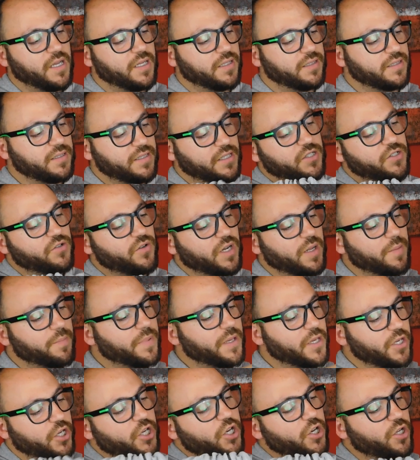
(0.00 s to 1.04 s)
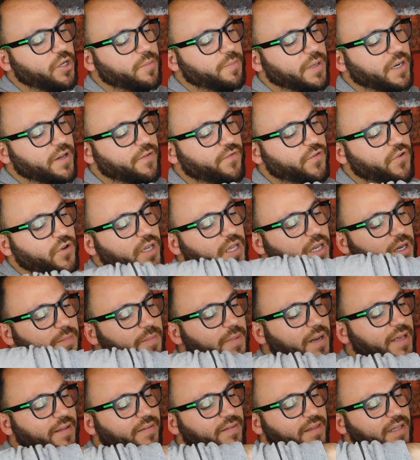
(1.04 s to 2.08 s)
this is gonna be good. But if you hit him
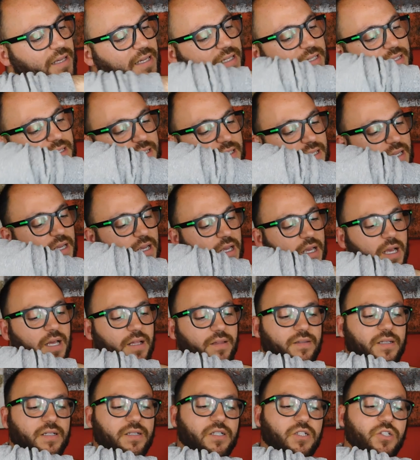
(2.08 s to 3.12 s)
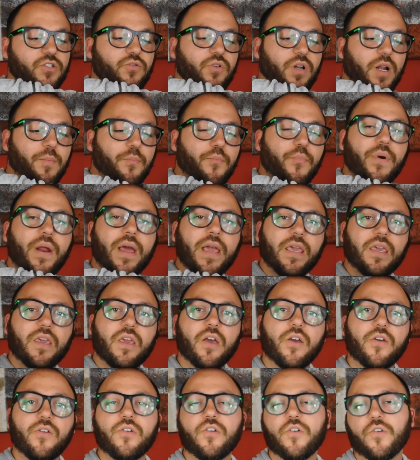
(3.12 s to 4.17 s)
like this, this is gonna break
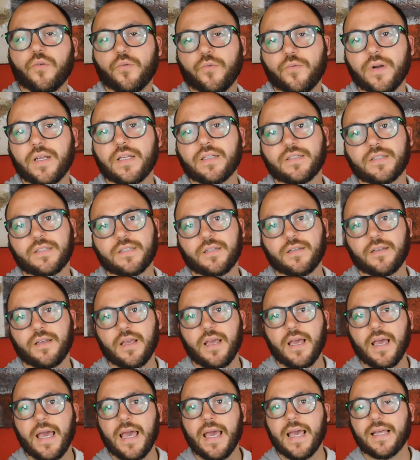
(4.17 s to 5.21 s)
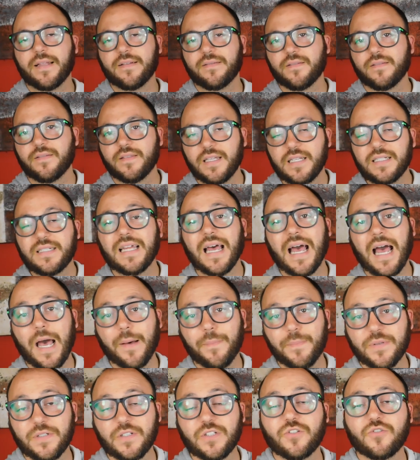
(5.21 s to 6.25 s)
your wrist. And this
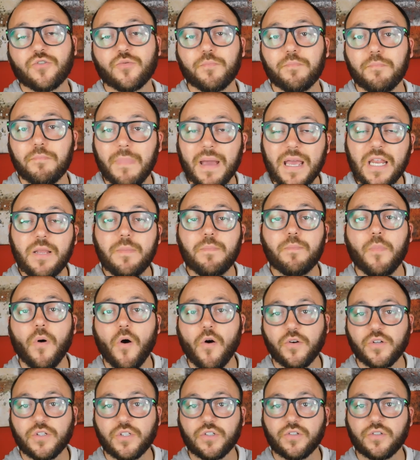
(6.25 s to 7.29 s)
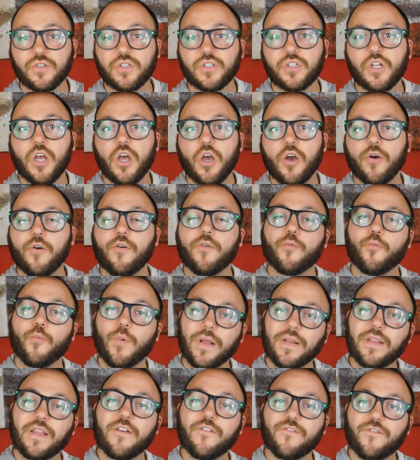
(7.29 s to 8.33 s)
happens to many boxers
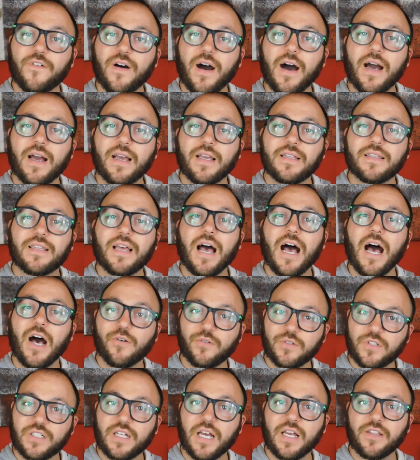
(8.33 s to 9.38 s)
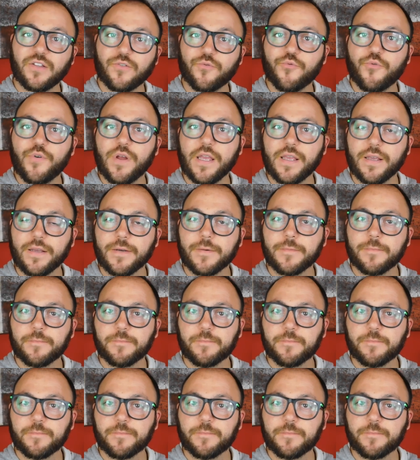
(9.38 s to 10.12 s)
when they fight outside the ring.